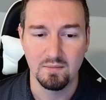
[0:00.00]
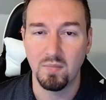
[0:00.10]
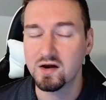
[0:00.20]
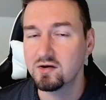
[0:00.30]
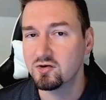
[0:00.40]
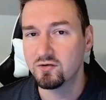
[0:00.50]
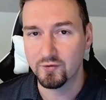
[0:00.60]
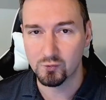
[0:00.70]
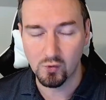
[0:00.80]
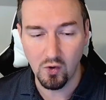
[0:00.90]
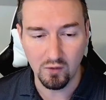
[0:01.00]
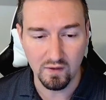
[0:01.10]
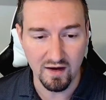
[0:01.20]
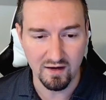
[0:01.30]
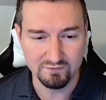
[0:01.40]
Monitor the
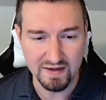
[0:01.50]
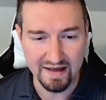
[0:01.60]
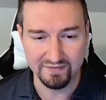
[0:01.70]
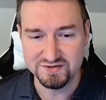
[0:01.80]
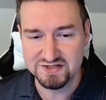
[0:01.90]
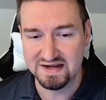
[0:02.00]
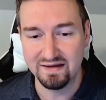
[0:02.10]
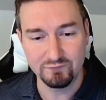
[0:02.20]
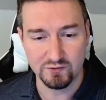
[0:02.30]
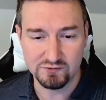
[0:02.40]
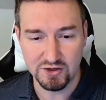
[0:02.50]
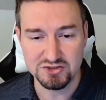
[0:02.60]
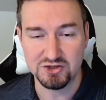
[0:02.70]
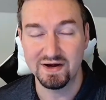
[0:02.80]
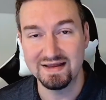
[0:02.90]
role of LNG
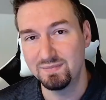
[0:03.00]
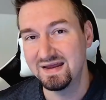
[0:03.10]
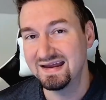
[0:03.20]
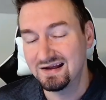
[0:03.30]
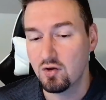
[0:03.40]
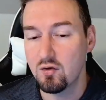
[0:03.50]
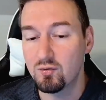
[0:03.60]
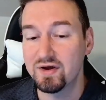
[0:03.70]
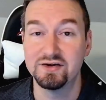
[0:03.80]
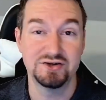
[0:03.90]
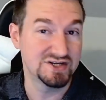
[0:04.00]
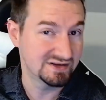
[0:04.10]
infrastructure in meeting global energy